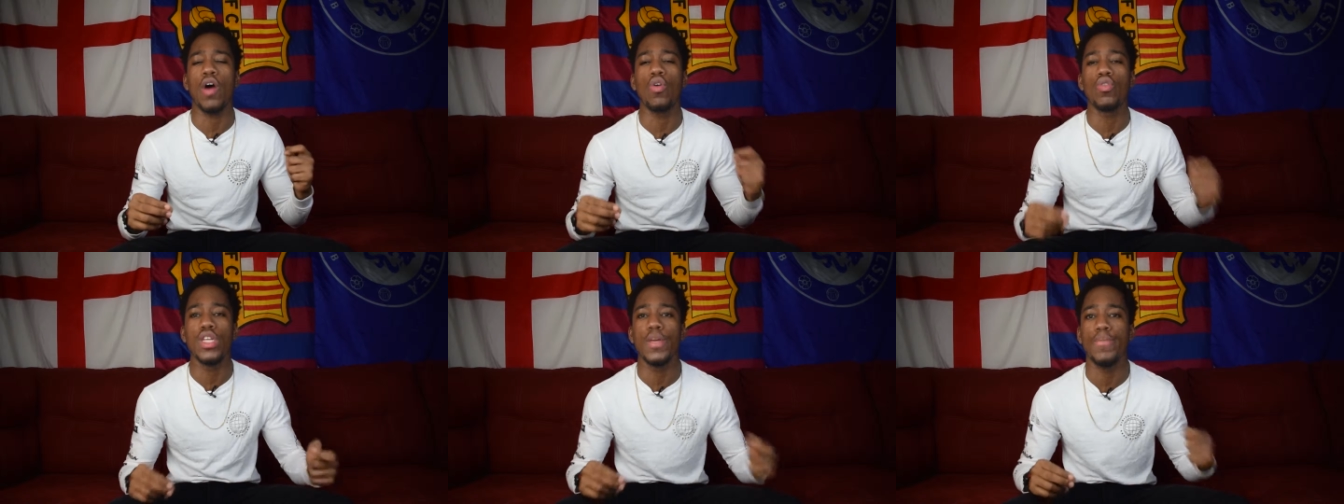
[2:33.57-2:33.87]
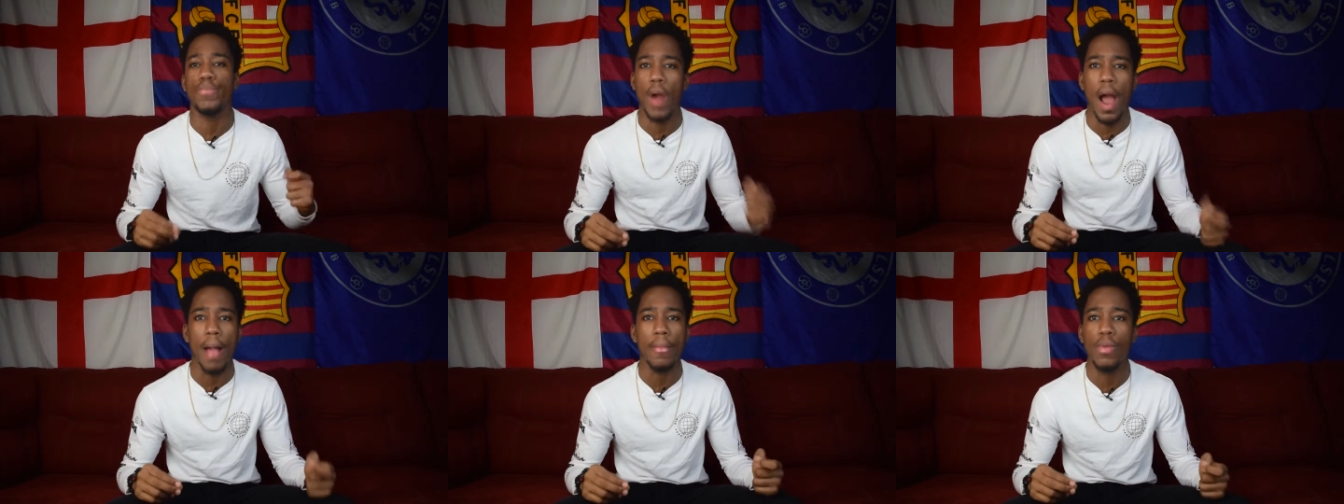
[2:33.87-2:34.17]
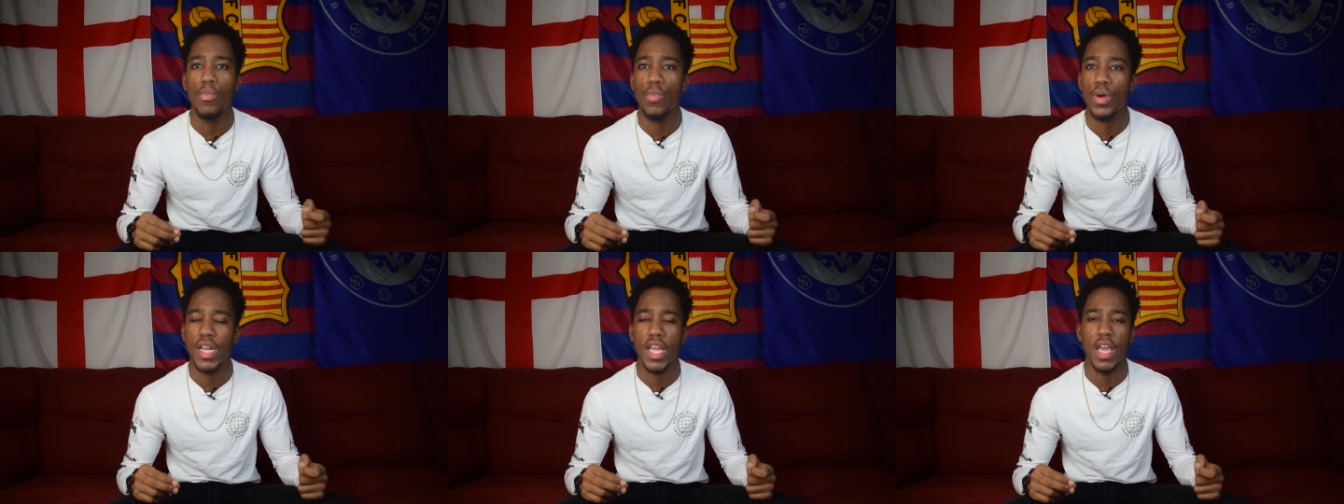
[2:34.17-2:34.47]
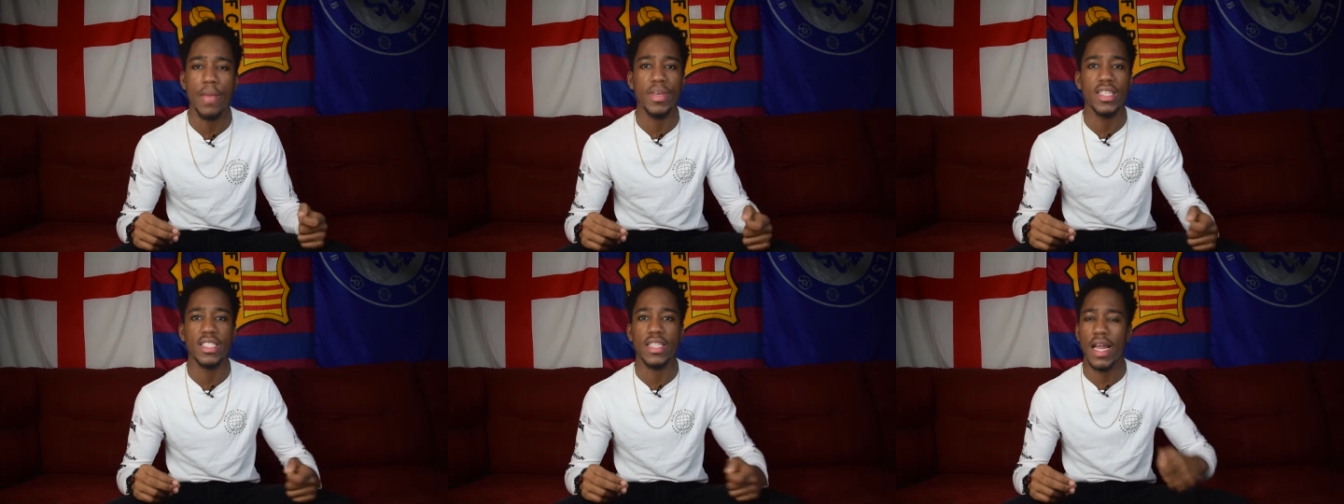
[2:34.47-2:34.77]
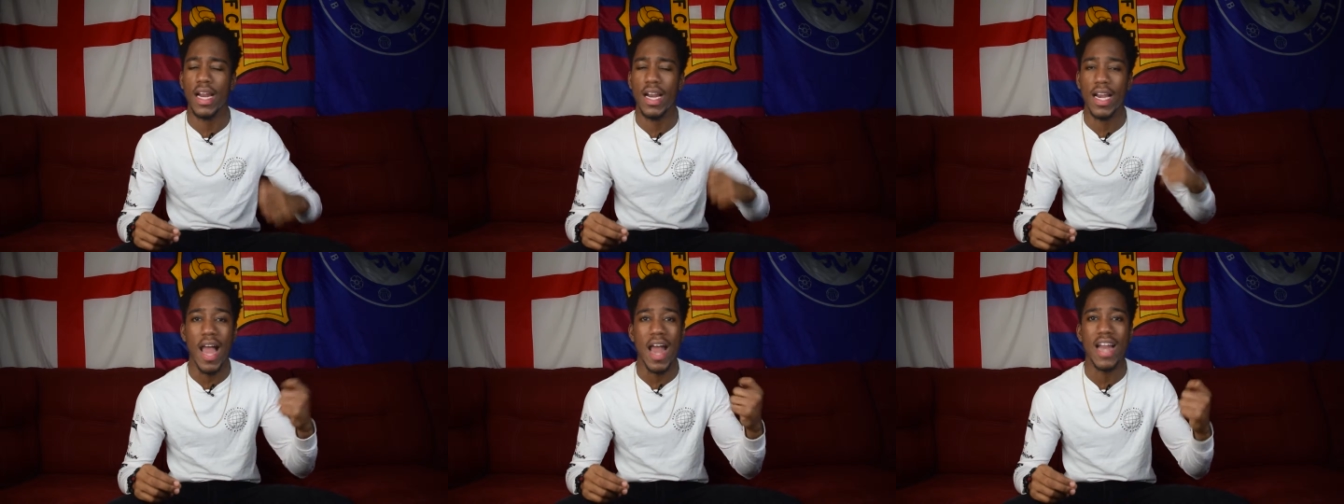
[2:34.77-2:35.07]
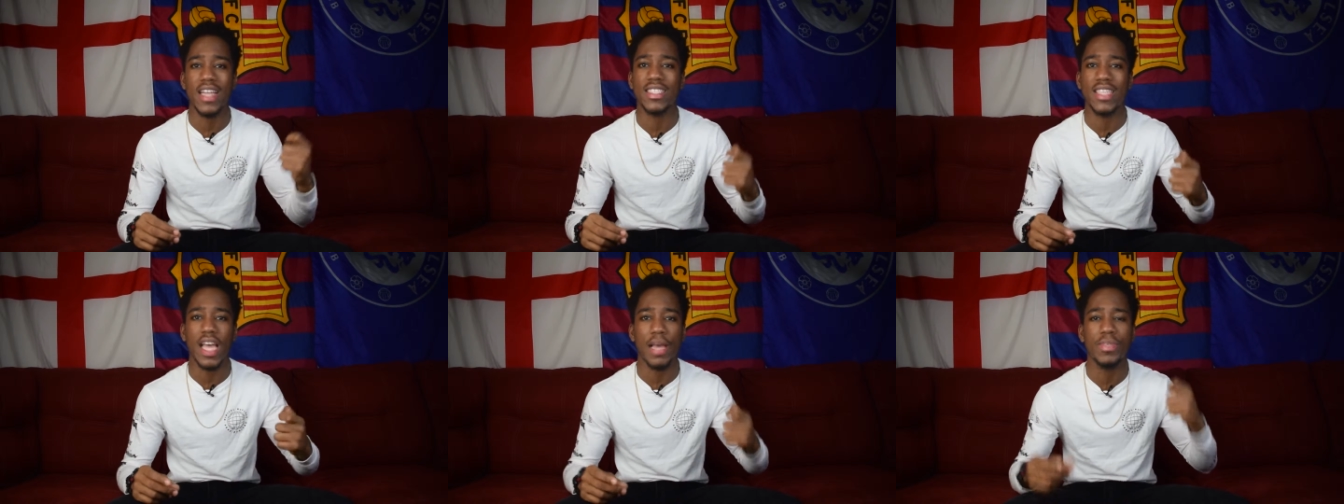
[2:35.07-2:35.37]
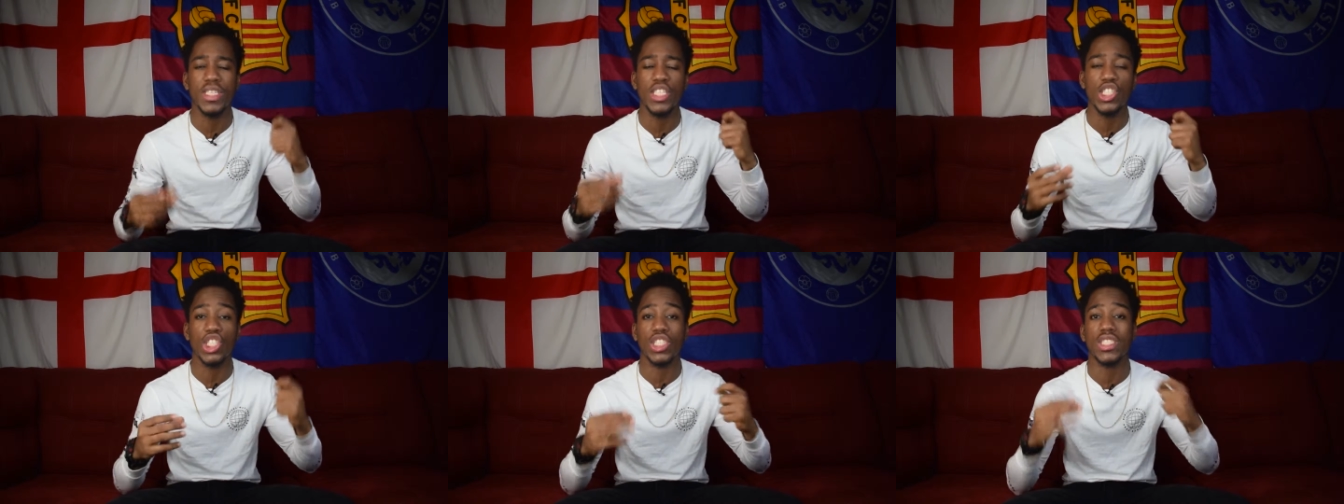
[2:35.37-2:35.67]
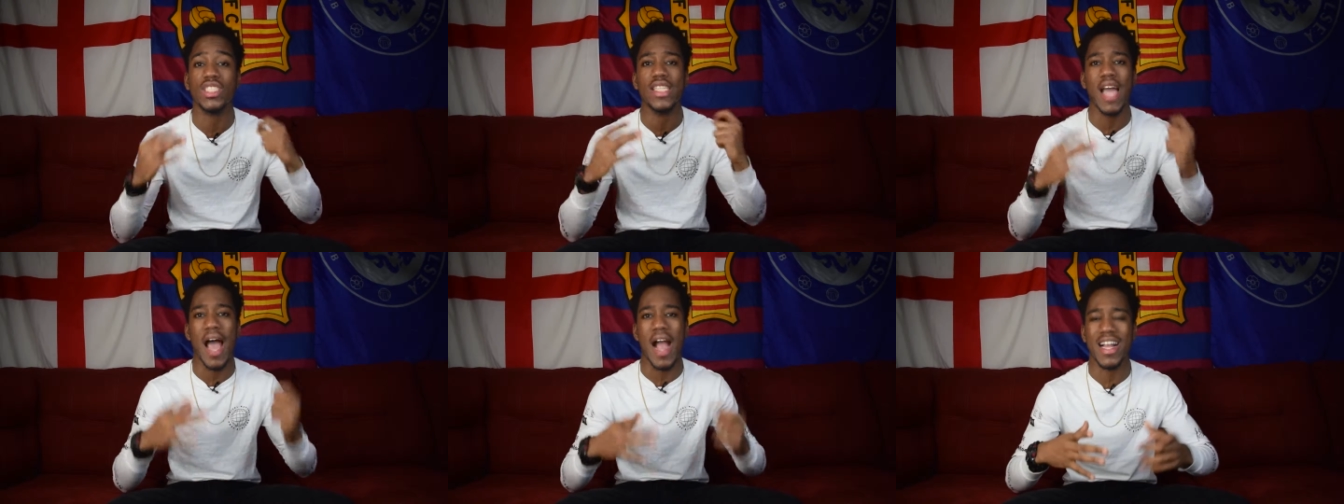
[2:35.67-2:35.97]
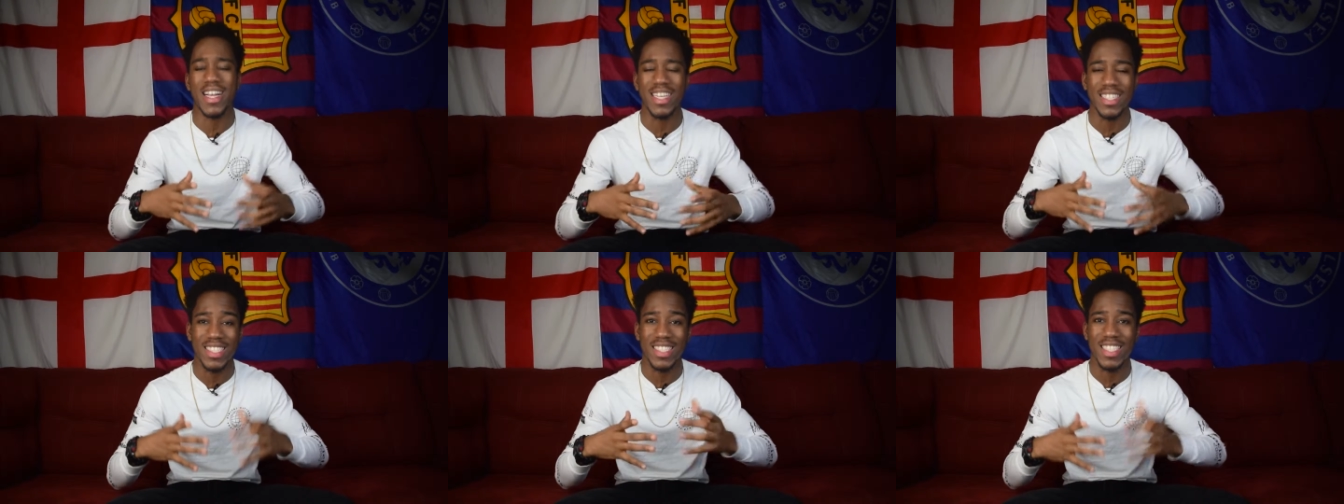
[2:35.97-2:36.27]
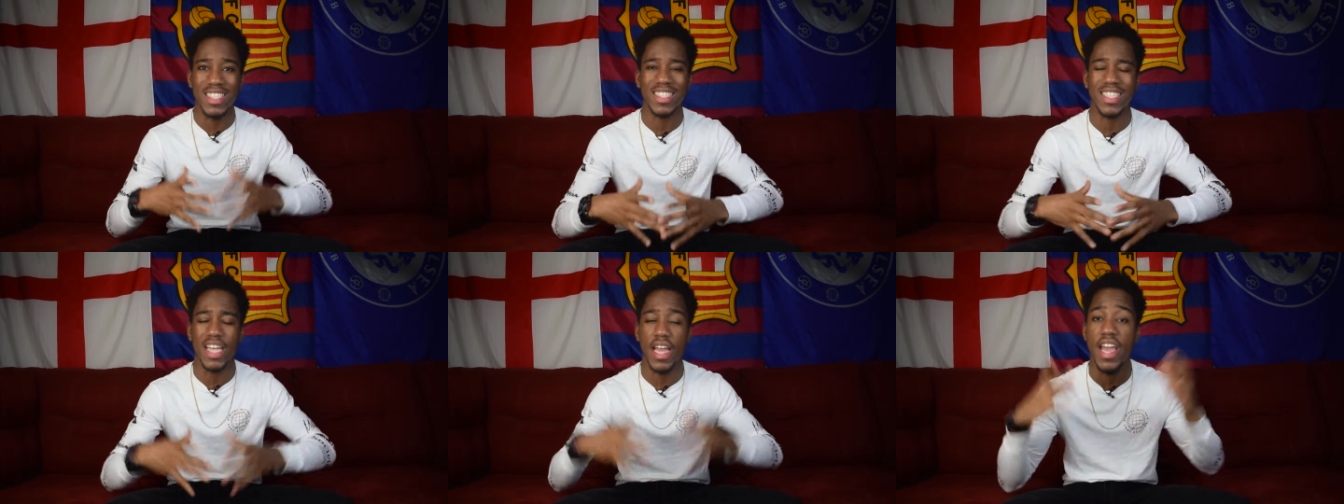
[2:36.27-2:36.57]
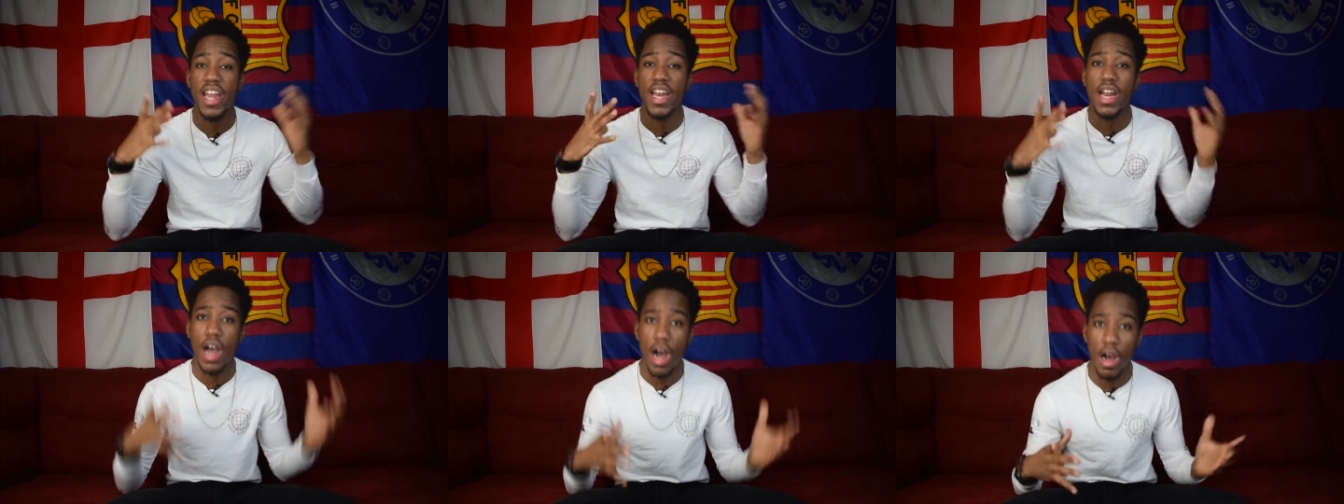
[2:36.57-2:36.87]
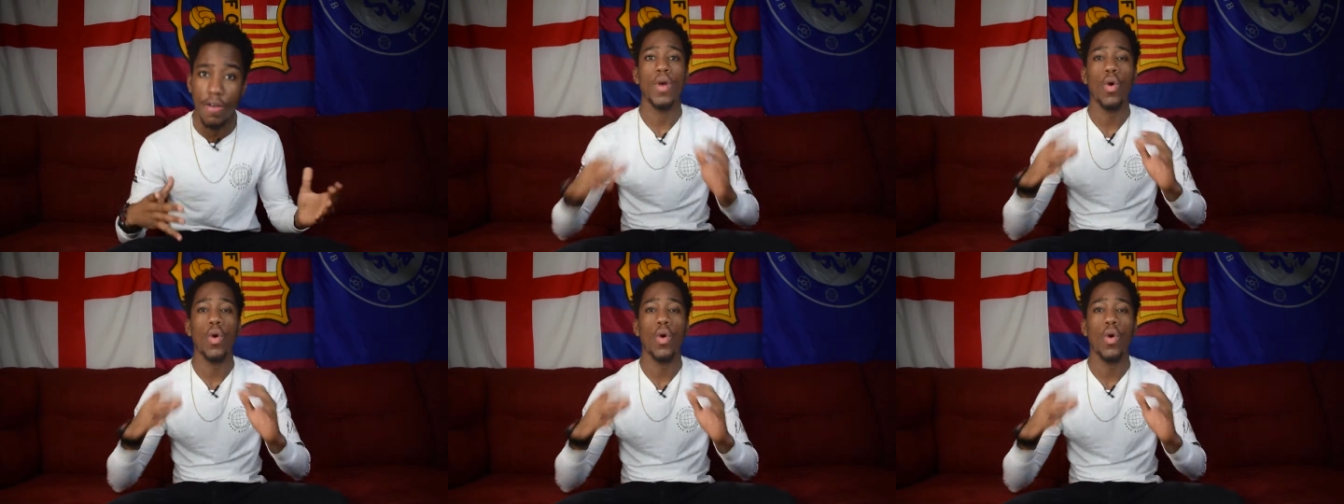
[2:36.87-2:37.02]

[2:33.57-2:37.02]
only problem with him is that a lot of times he's just not consistent enough.